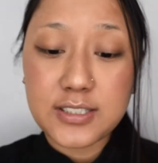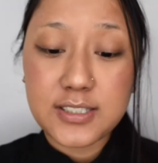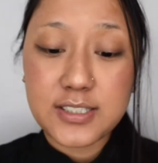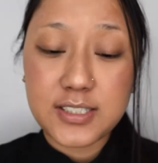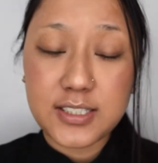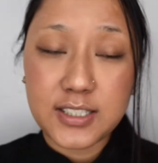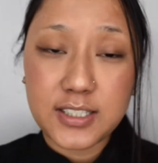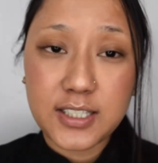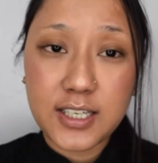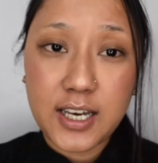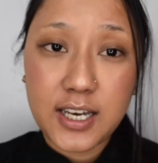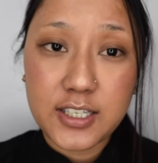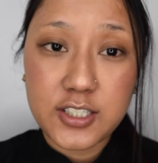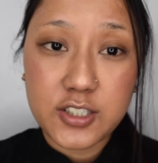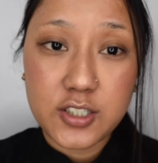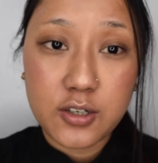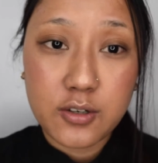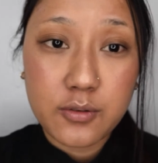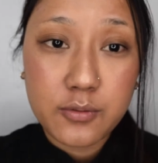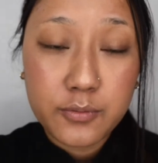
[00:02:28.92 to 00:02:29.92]
see, I
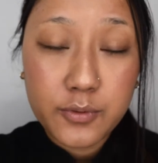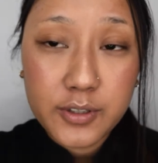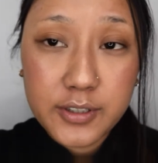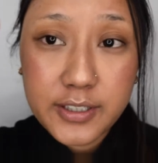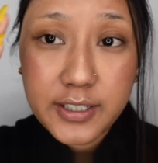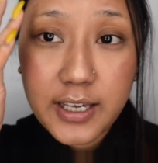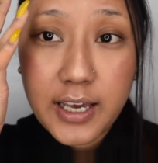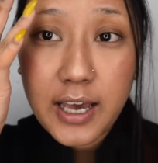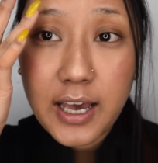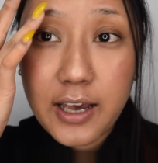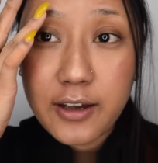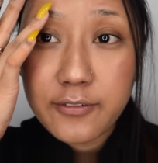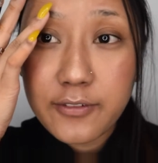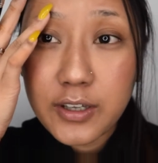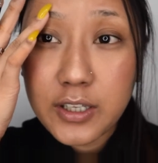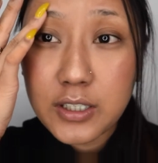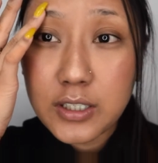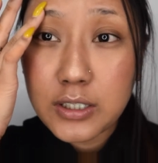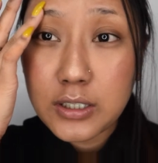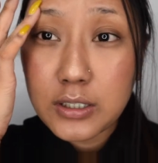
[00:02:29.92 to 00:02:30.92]
don't really have
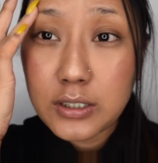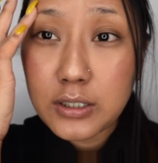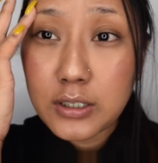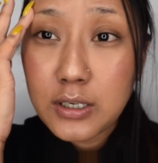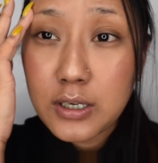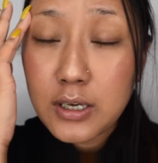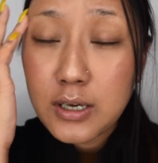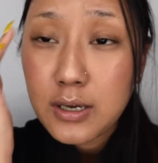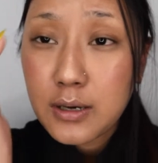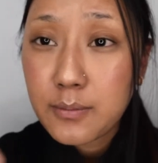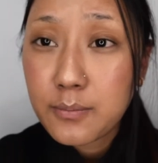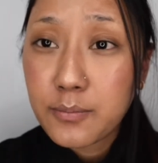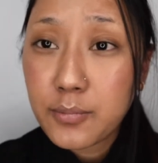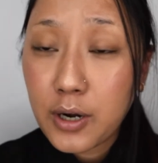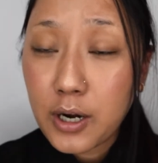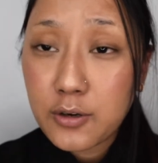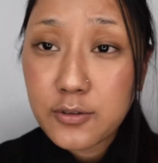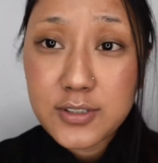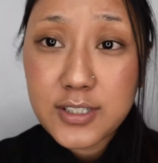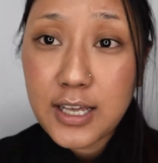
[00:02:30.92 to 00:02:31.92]
any
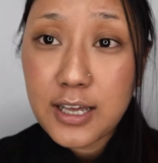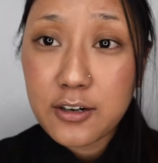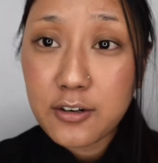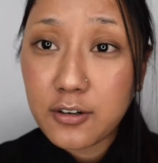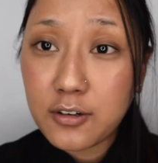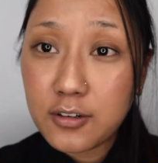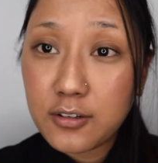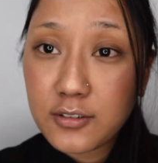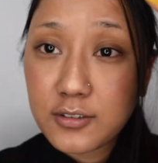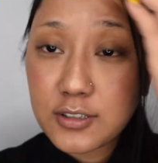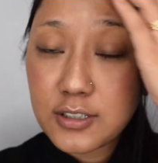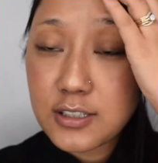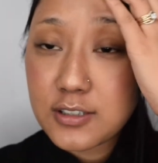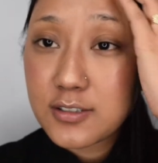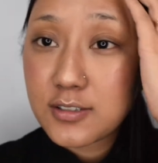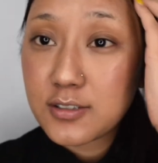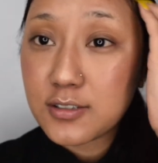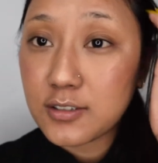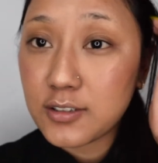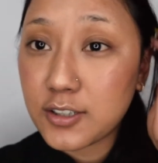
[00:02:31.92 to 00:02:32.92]
brows at all.
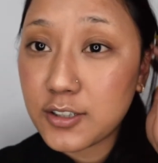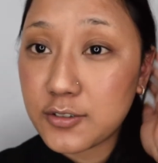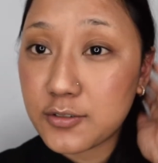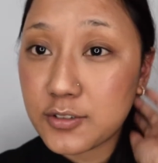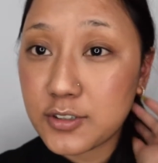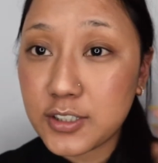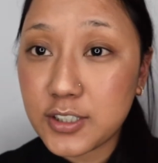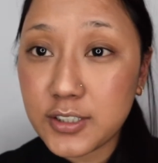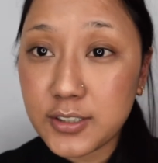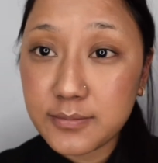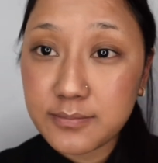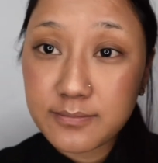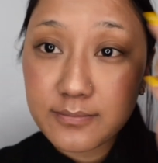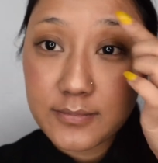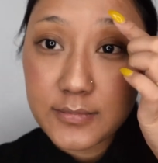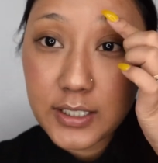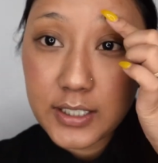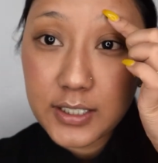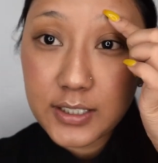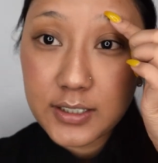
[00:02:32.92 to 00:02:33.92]
It's literally
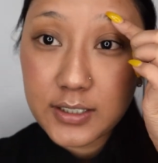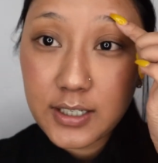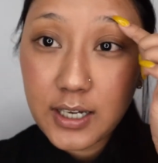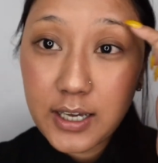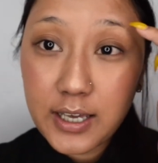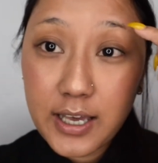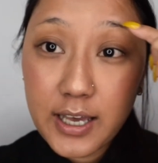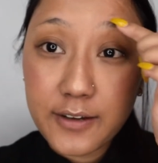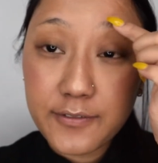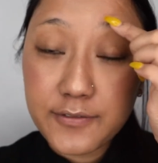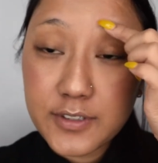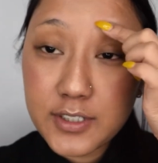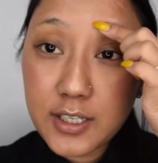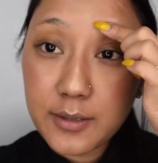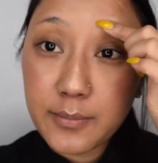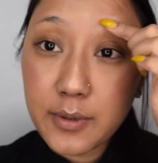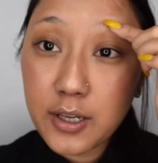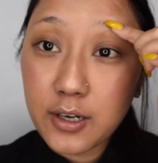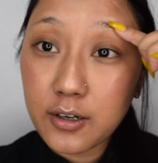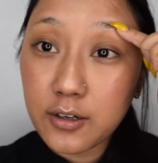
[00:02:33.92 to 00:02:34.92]
like I have
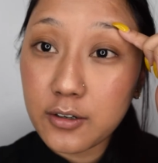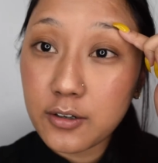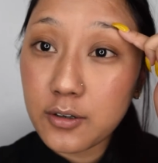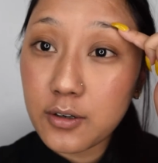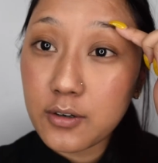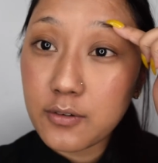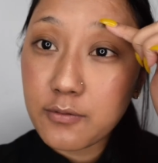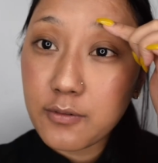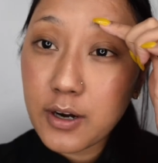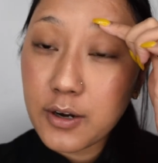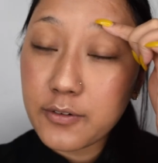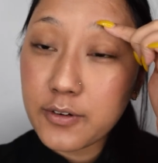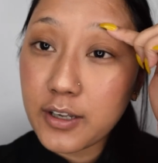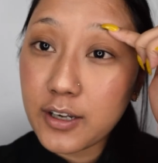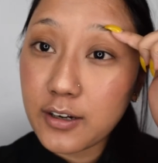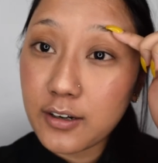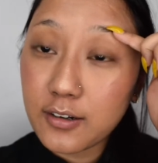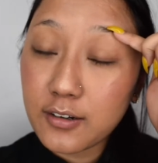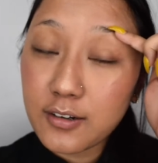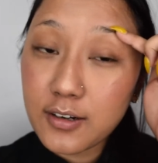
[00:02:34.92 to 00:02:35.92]
some hair around
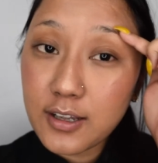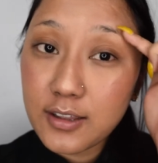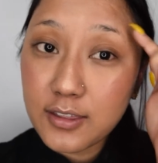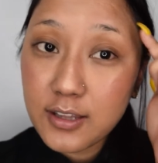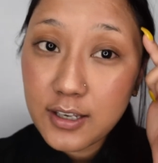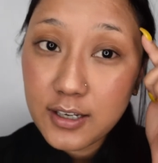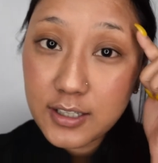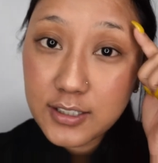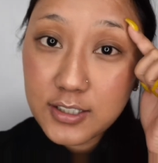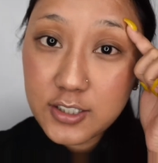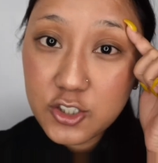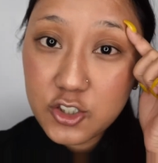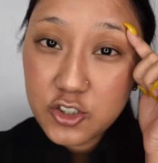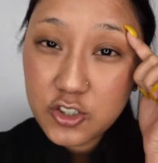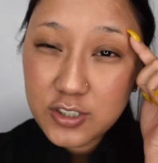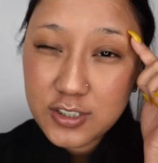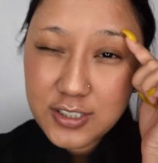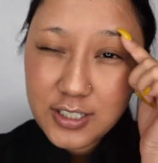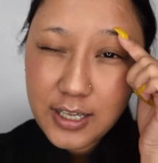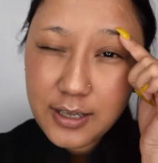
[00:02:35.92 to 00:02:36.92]
here and then it's
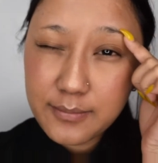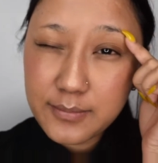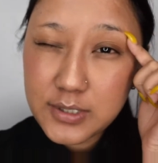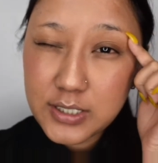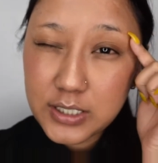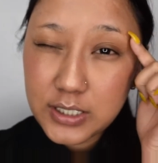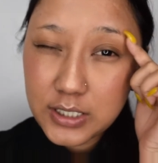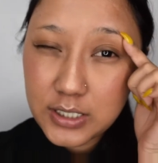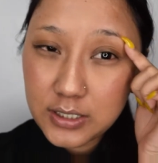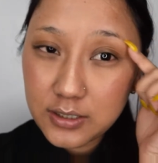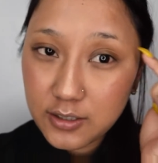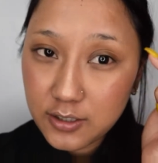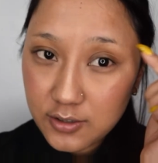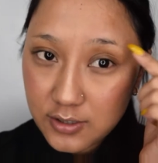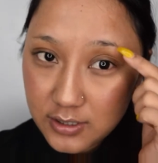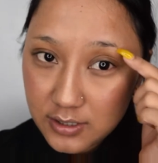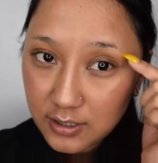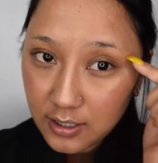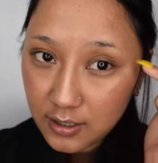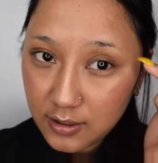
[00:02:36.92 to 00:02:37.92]
just empty.
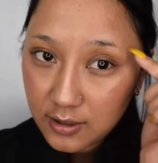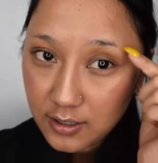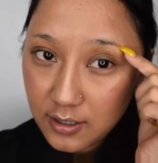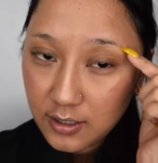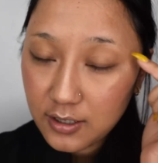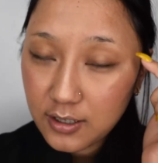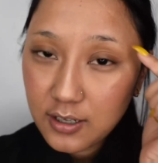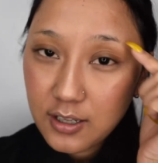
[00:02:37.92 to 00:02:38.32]
There's nothing